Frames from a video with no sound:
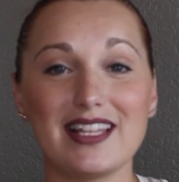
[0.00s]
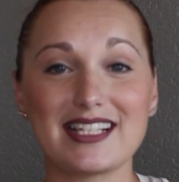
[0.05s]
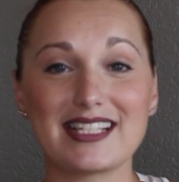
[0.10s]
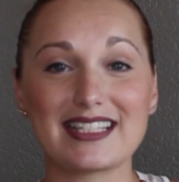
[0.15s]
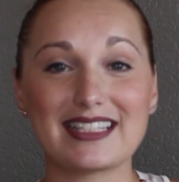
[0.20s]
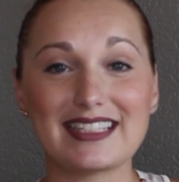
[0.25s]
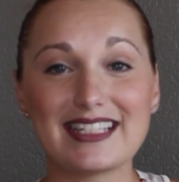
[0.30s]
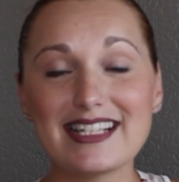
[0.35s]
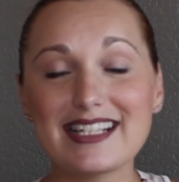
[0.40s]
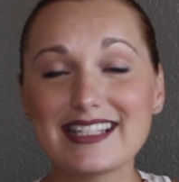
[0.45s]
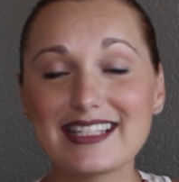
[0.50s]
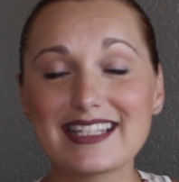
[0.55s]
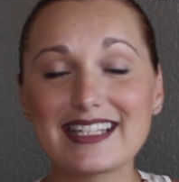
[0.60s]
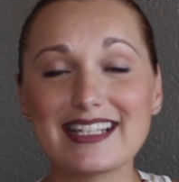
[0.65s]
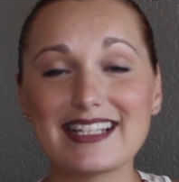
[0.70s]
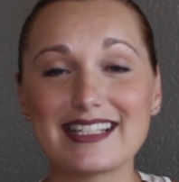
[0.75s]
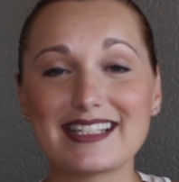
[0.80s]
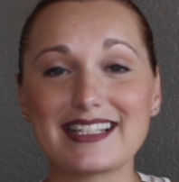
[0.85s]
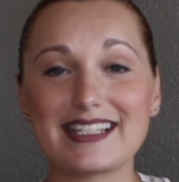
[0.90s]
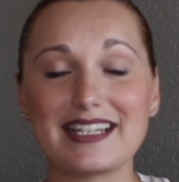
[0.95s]
this
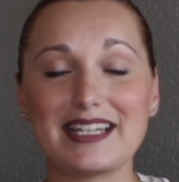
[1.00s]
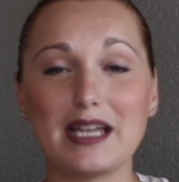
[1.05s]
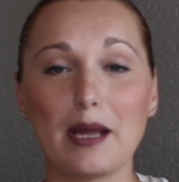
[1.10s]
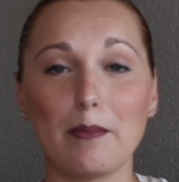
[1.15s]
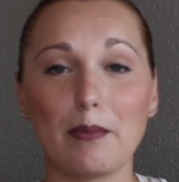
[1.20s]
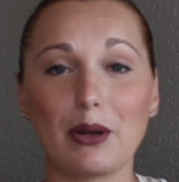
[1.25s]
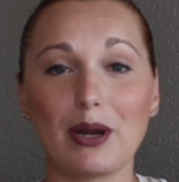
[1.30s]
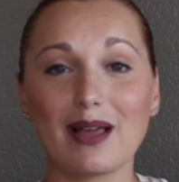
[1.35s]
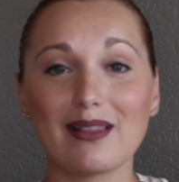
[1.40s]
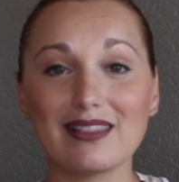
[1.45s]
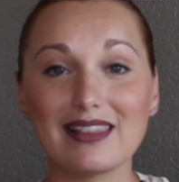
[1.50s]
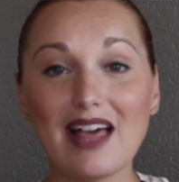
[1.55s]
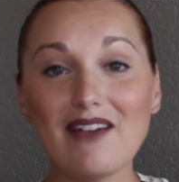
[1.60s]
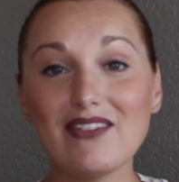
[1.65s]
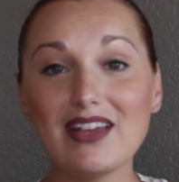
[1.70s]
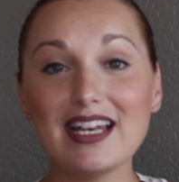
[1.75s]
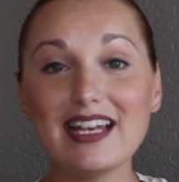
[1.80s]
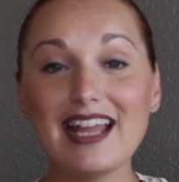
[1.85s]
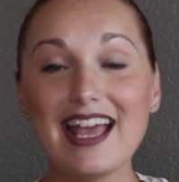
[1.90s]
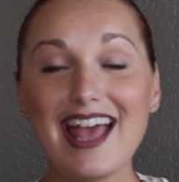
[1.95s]
list is number
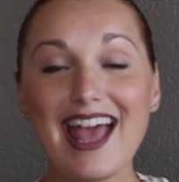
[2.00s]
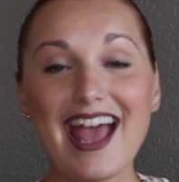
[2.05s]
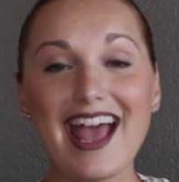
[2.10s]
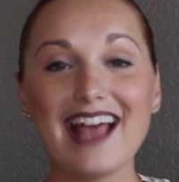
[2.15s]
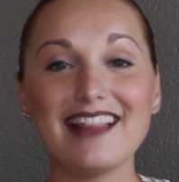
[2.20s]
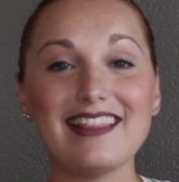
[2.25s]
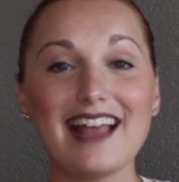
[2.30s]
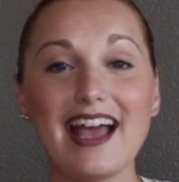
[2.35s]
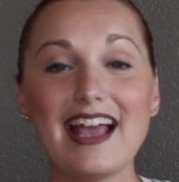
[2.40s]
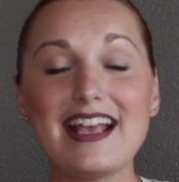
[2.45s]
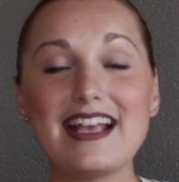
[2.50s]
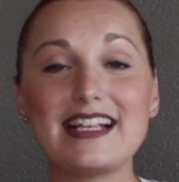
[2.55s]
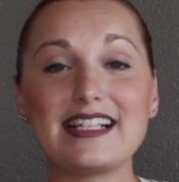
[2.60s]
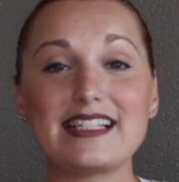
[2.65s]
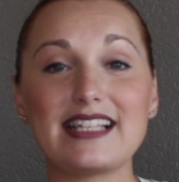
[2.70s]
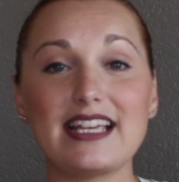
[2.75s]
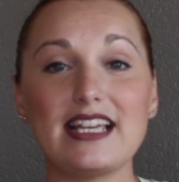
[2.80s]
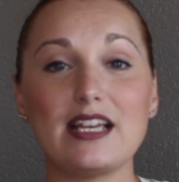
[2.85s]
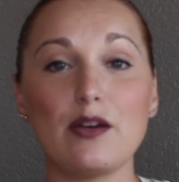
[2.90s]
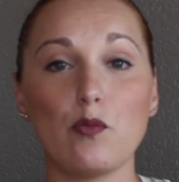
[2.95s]
11, and that
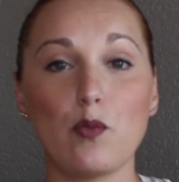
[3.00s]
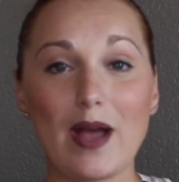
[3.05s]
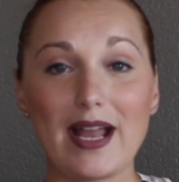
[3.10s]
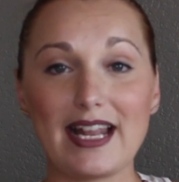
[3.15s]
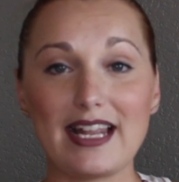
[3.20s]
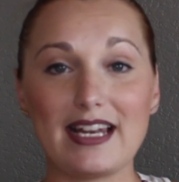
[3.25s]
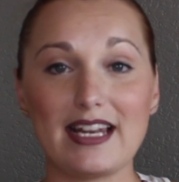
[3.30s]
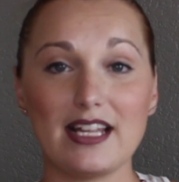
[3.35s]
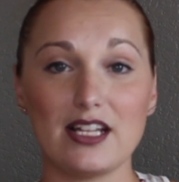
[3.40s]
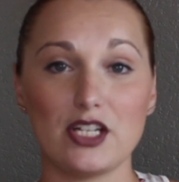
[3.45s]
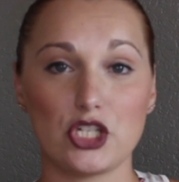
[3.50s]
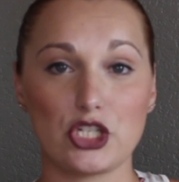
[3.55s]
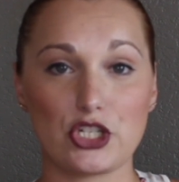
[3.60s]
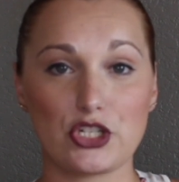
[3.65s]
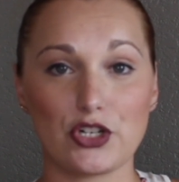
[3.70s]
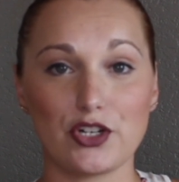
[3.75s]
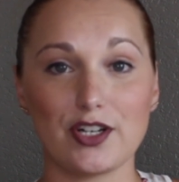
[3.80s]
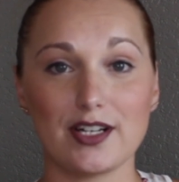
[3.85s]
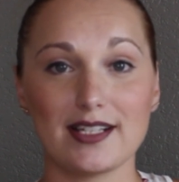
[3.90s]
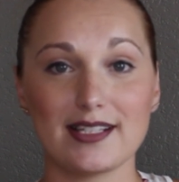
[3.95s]
is wedding
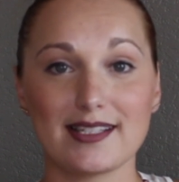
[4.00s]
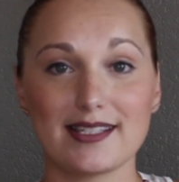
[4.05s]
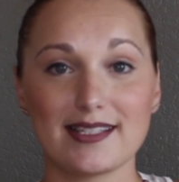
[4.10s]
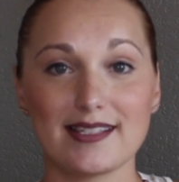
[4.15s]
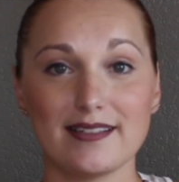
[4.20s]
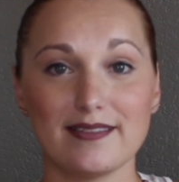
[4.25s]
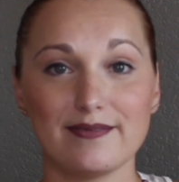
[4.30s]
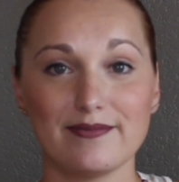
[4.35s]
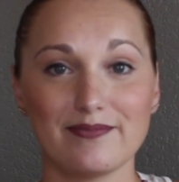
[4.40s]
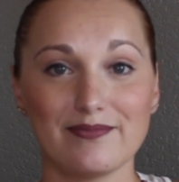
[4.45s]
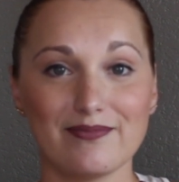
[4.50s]
insurance.